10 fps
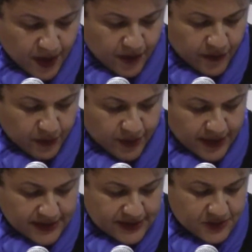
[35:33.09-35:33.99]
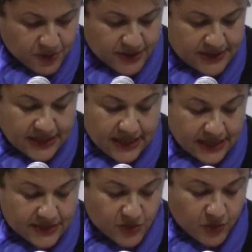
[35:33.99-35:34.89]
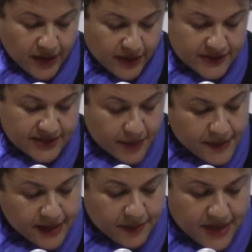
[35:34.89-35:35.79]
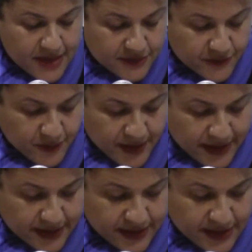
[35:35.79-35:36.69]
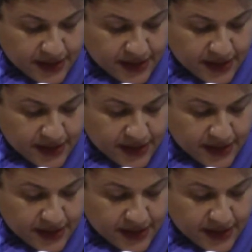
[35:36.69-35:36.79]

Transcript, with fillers: of her breasts pressing against the rail, summoning me in for bed.